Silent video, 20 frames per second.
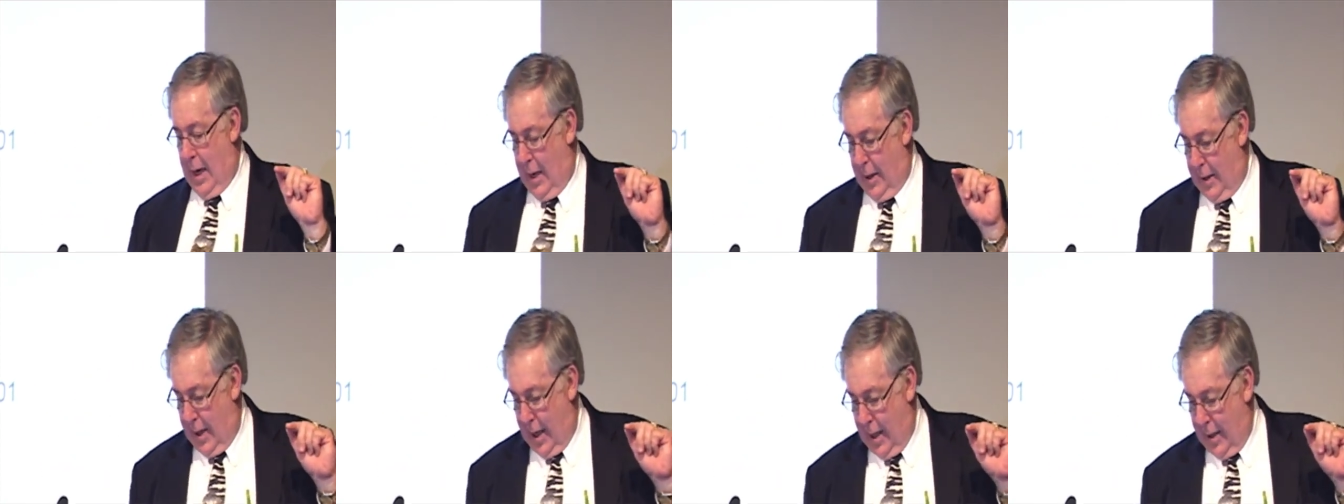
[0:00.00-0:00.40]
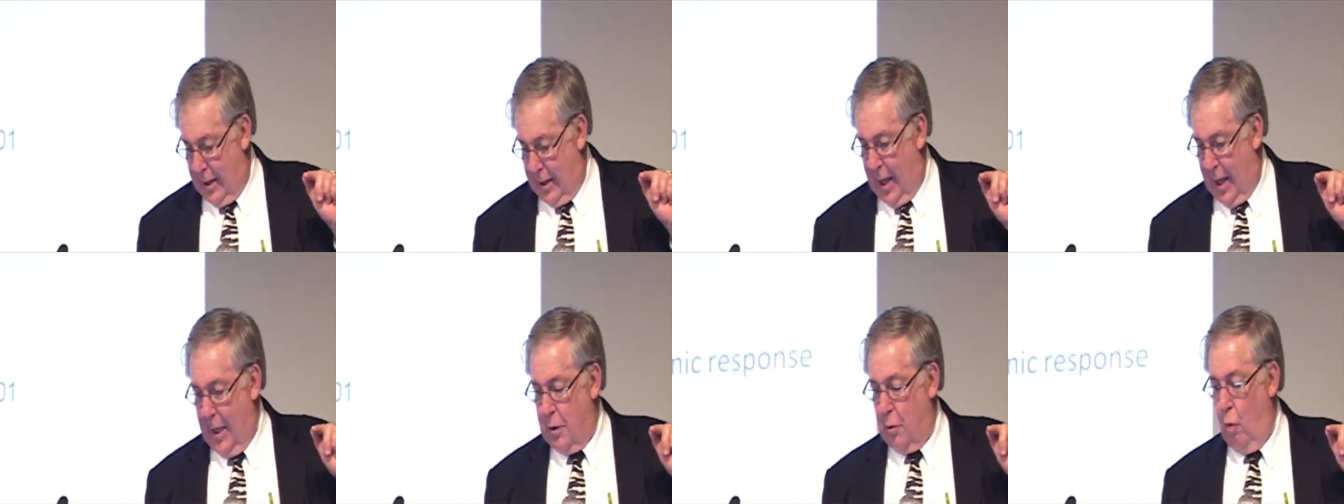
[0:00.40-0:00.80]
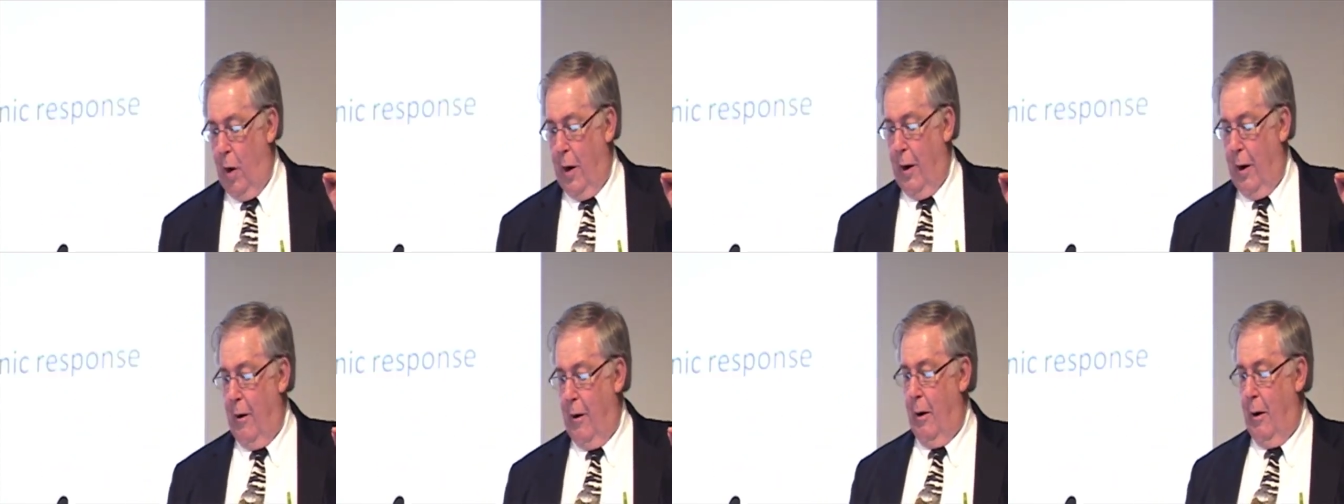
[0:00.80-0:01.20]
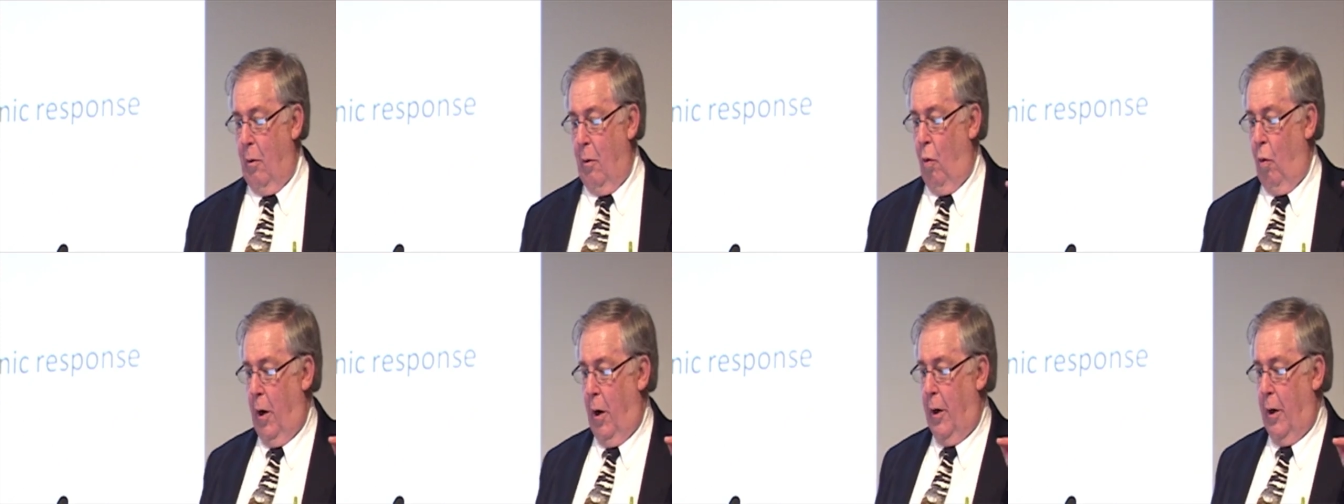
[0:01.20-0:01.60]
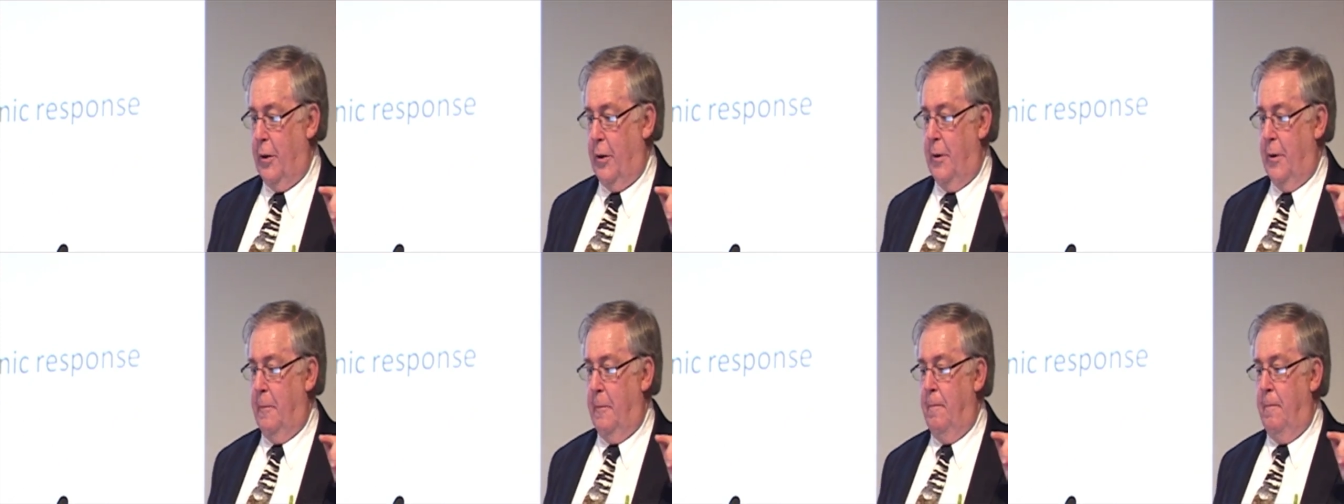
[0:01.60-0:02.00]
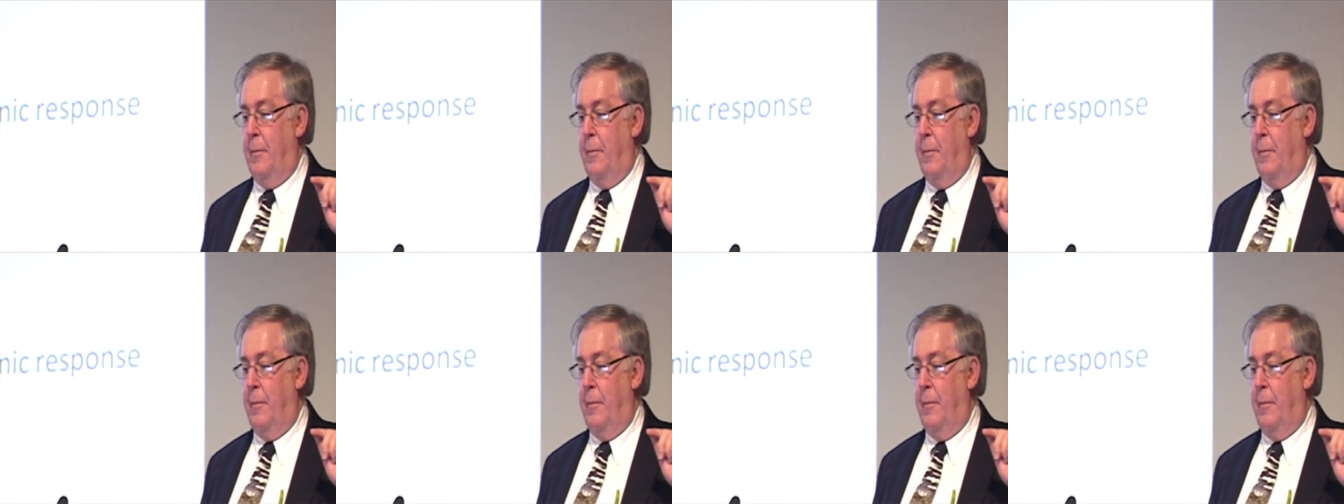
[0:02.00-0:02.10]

And that, that's where it works.